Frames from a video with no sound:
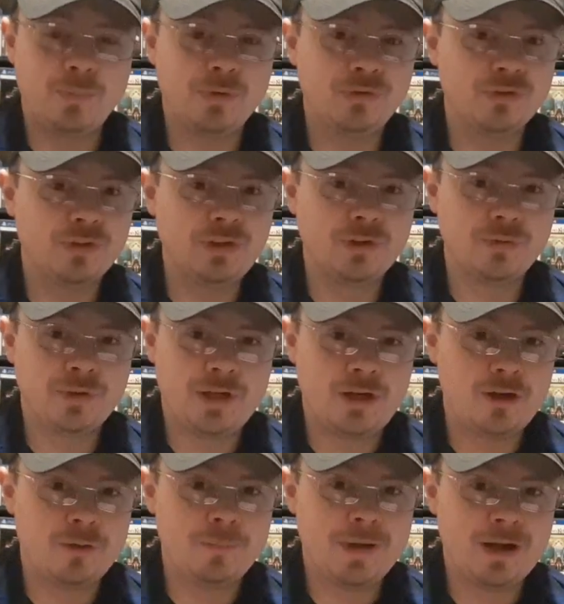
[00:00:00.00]
personally don't
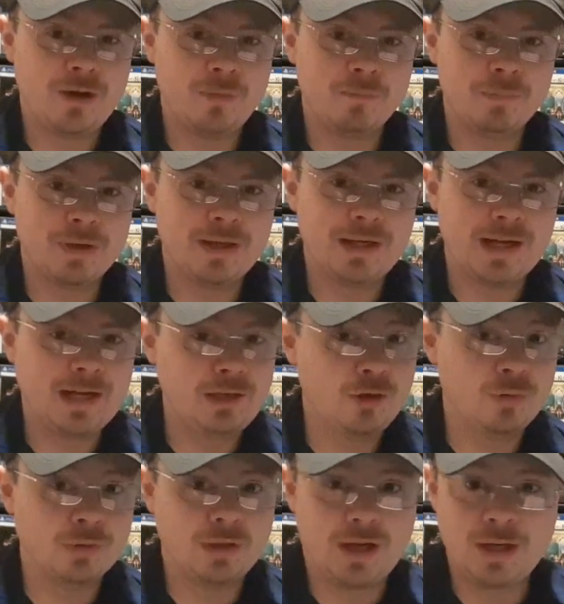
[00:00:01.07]
care about, but I
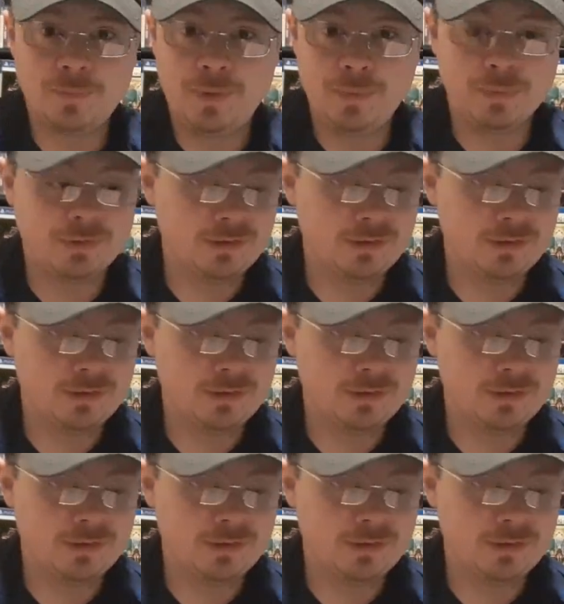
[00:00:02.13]
know a lot of people